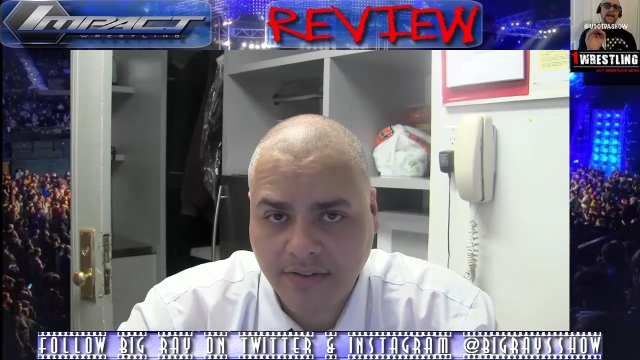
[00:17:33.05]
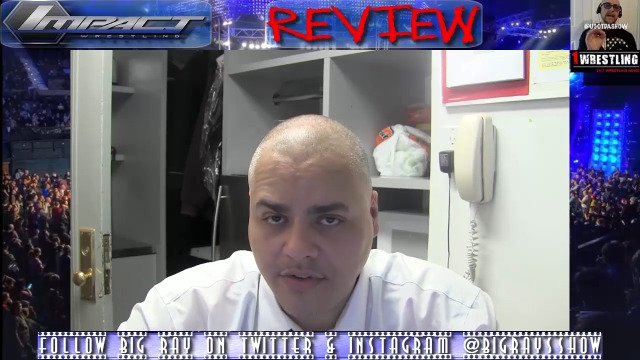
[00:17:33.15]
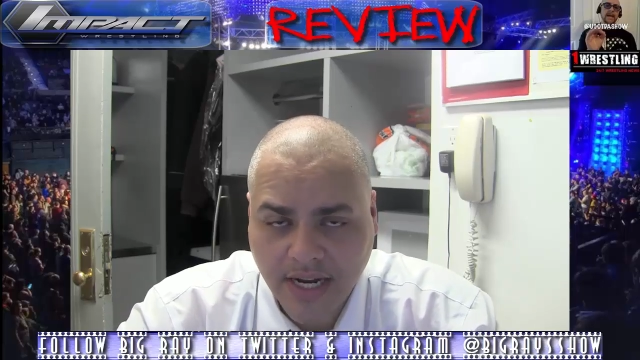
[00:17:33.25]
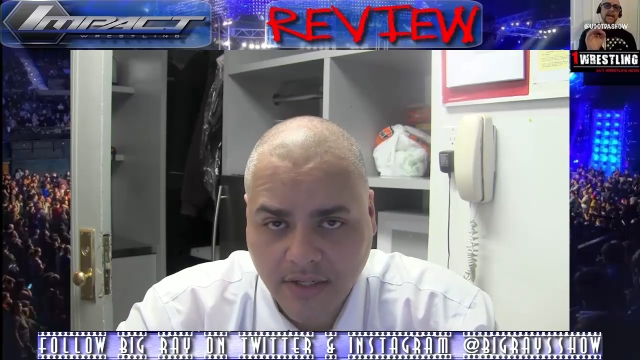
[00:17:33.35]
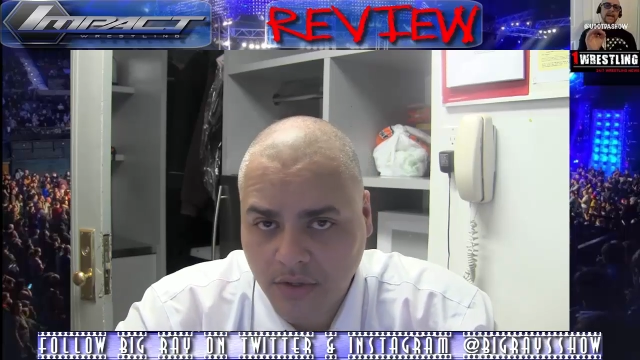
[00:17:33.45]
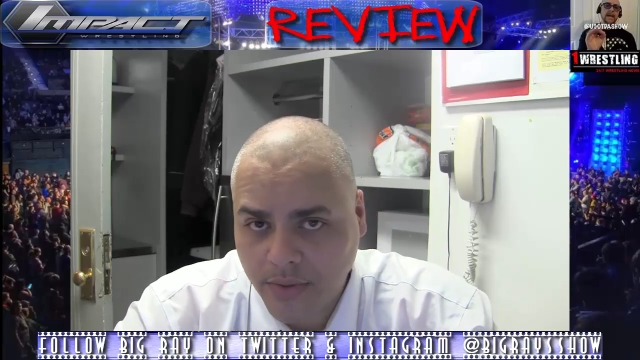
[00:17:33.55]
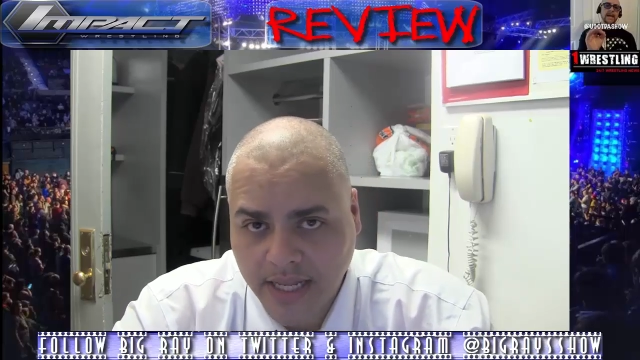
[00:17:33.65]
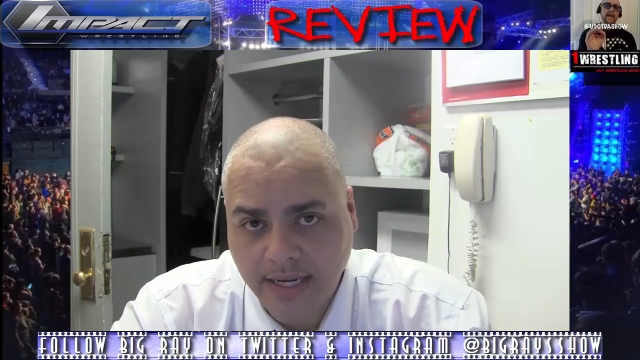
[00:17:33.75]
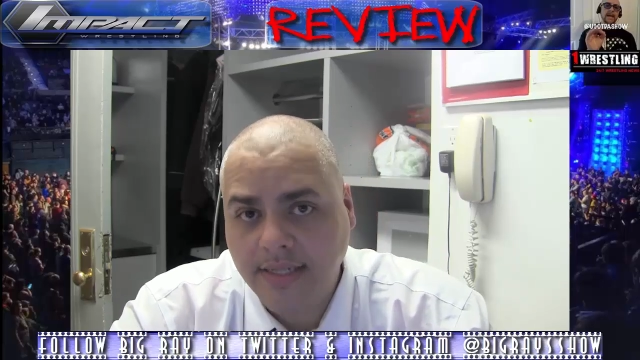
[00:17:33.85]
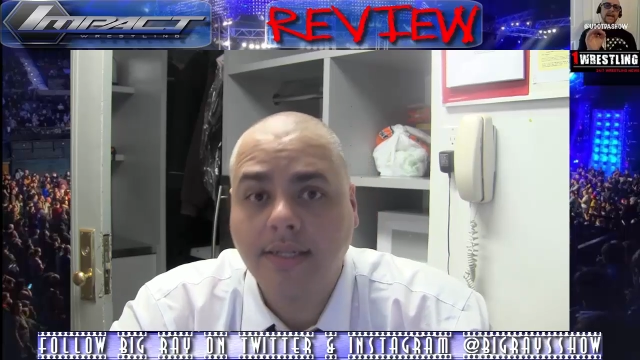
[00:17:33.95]
If you guys don't know what
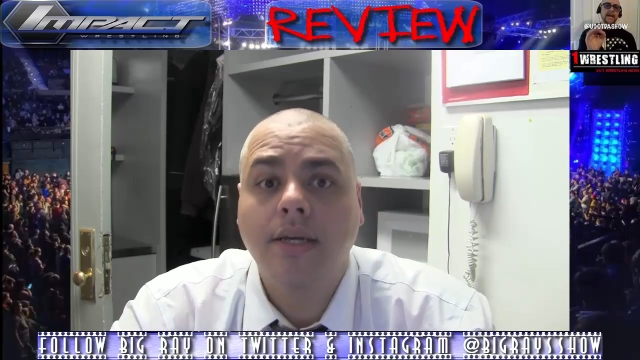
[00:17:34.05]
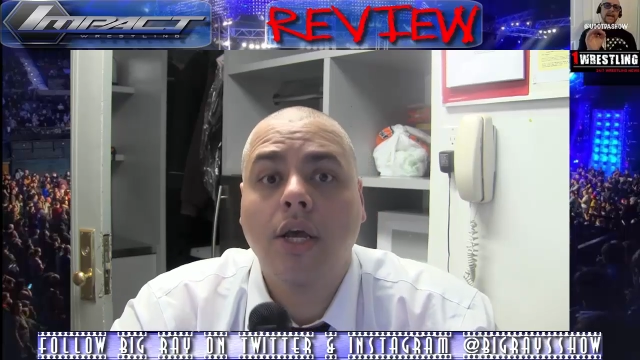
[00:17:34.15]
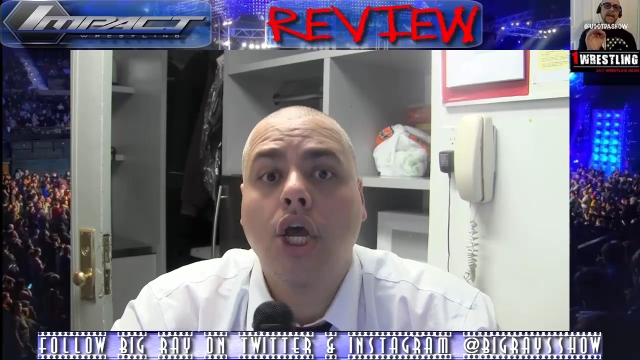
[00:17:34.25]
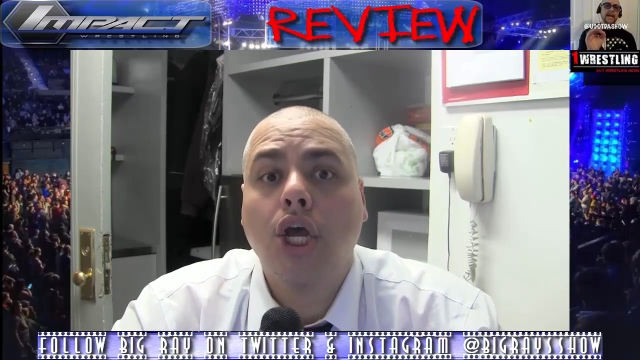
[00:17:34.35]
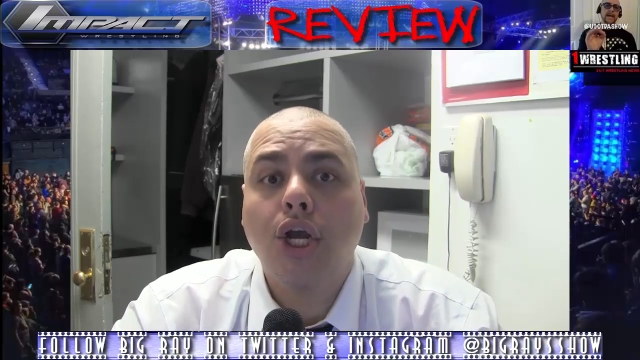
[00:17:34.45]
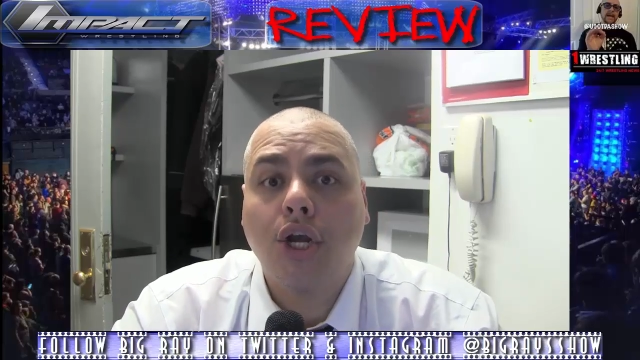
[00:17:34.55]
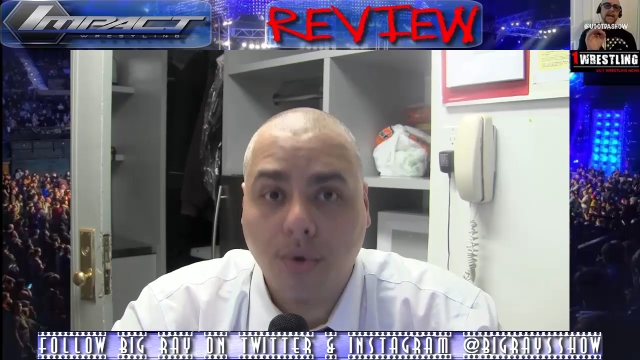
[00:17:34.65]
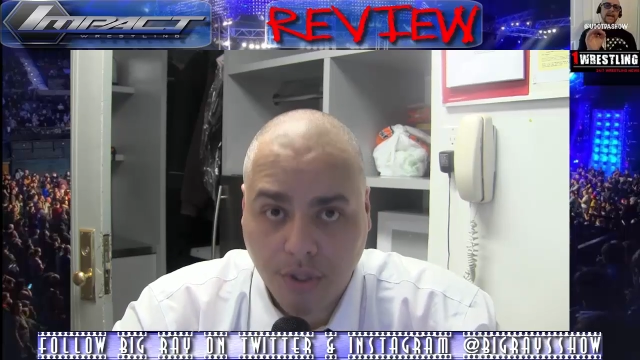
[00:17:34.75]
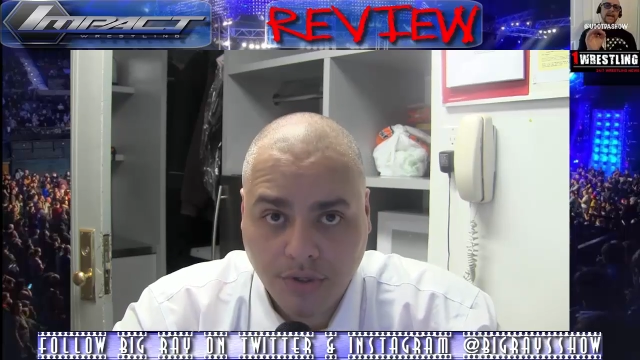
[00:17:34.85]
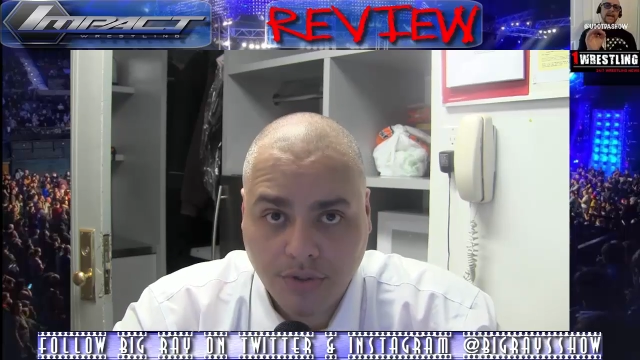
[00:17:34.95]
that is,
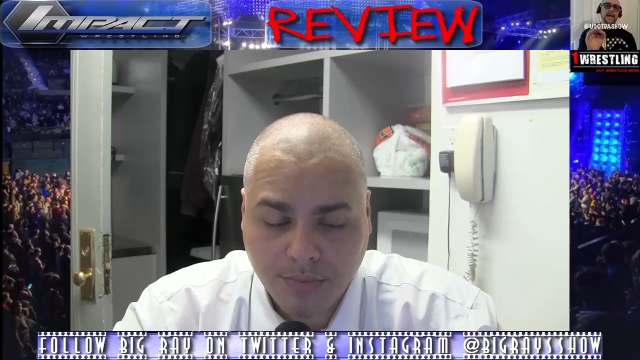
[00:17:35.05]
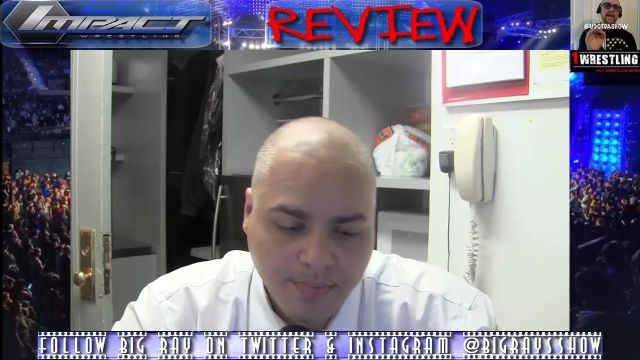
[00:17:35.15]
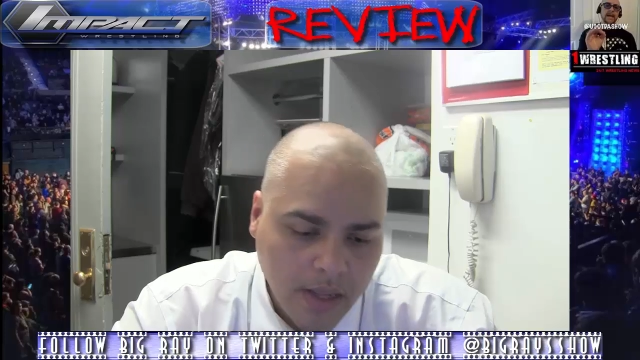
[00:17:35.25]
go to YouTube.